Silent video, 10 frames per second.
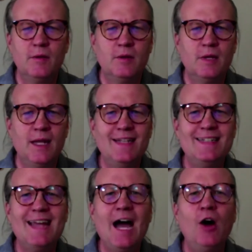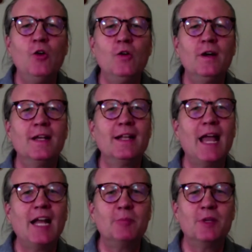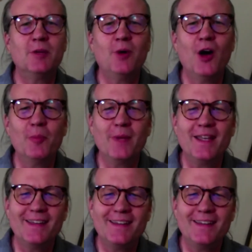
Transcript: endow enlightenment upon me.